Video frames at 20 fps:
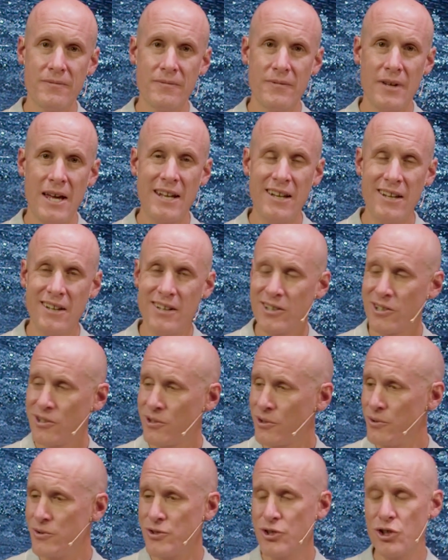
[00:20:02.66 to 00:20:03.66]
And it
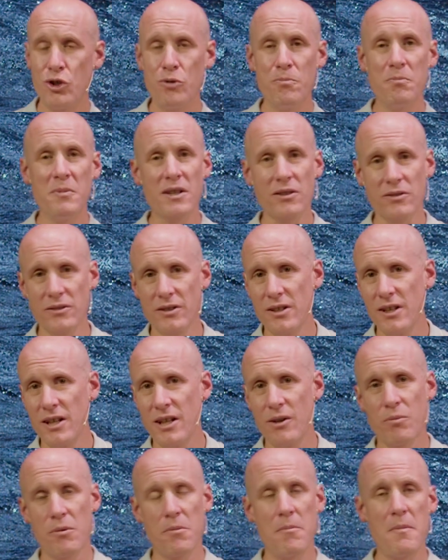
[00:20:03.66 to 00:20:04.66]
includes
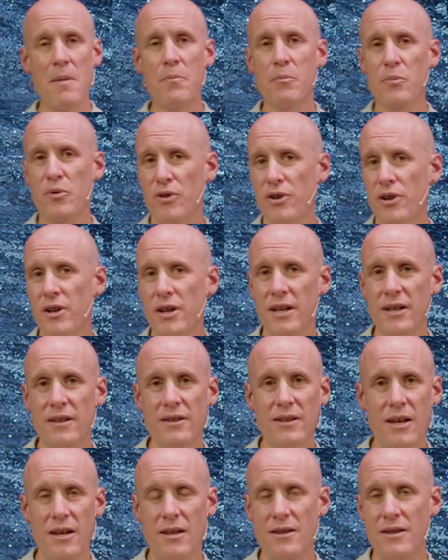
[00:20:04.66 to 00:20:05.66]
humility, remembering
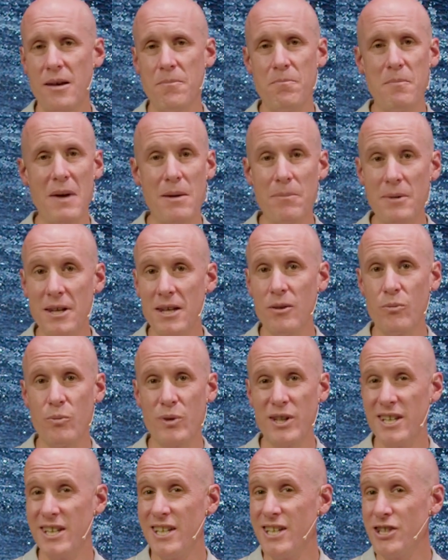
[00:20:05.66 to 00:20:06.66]
that, that maybe
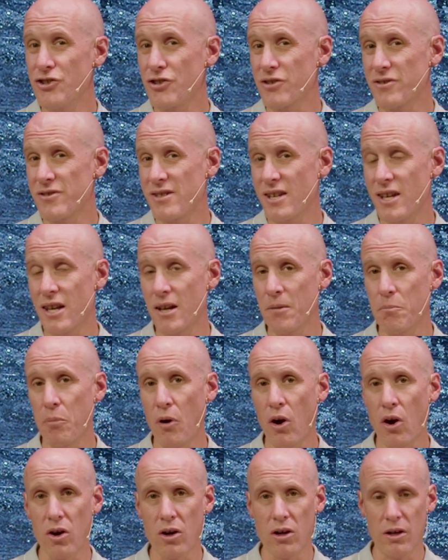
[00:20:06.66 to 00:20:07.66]
we each are seeing
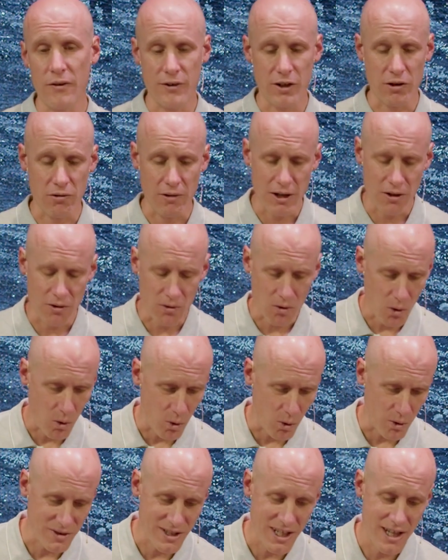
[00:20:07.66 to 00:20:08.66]
part of a greater
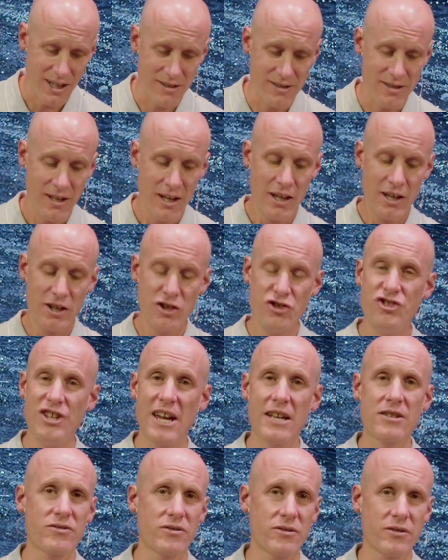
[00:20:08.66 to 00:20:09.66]
whole. It takes
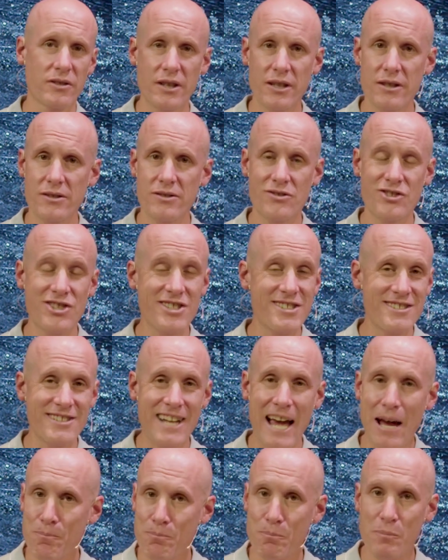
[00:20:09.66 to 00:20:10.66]
gentleness, just
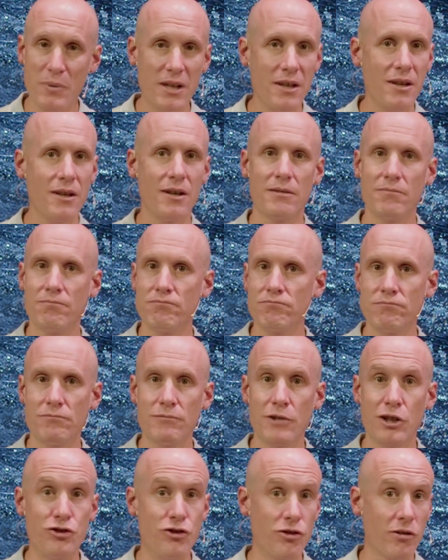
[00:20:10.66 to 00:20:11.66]
not being
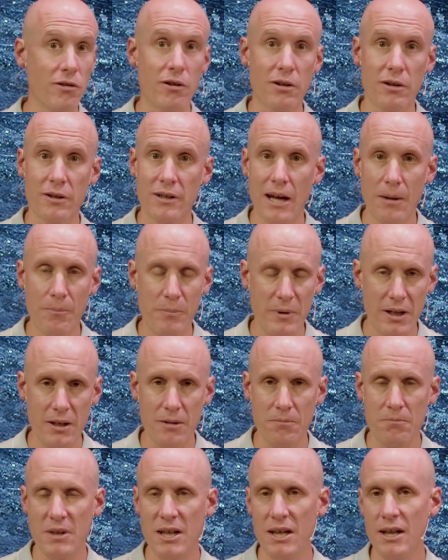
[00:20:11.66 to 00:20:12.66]
a jerk, not
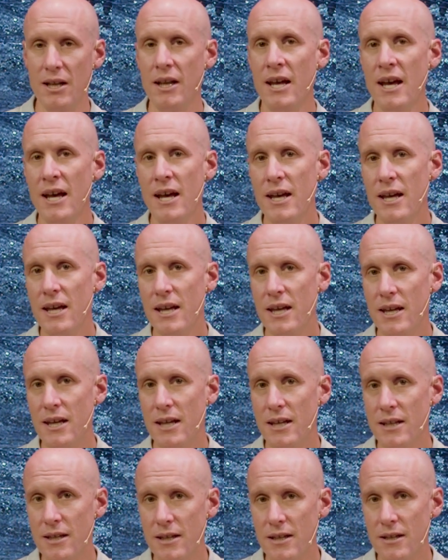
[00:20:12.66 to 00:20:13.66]
being mean. It,
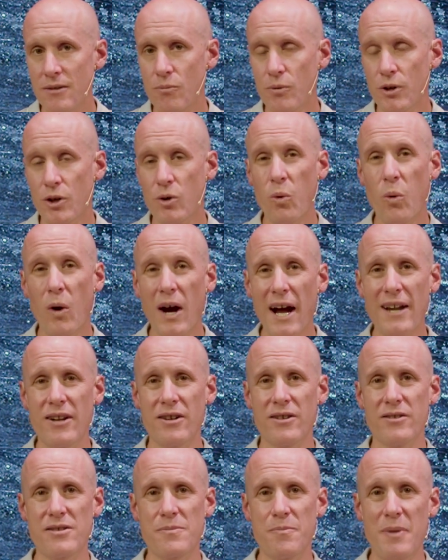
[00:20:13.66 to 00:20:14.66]
it, it
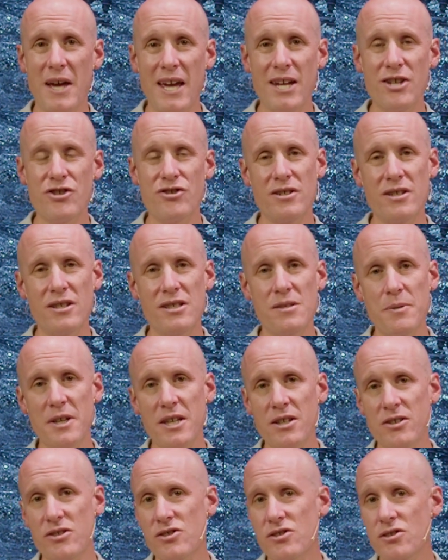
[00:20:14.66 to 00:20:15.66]
requires patience,
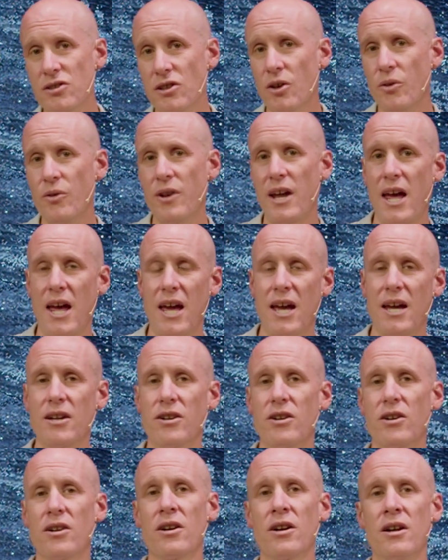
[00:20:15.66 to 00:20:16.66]
being slow to
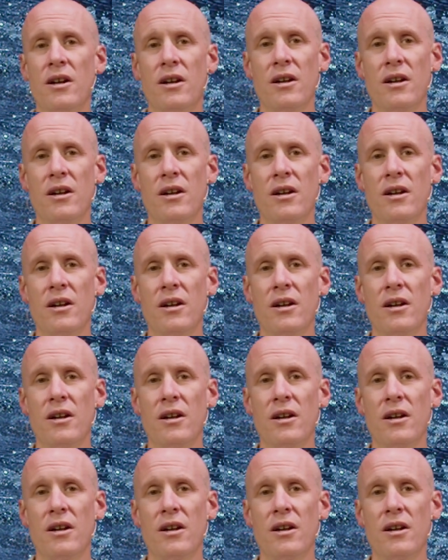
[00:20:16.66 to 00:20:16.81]
anger,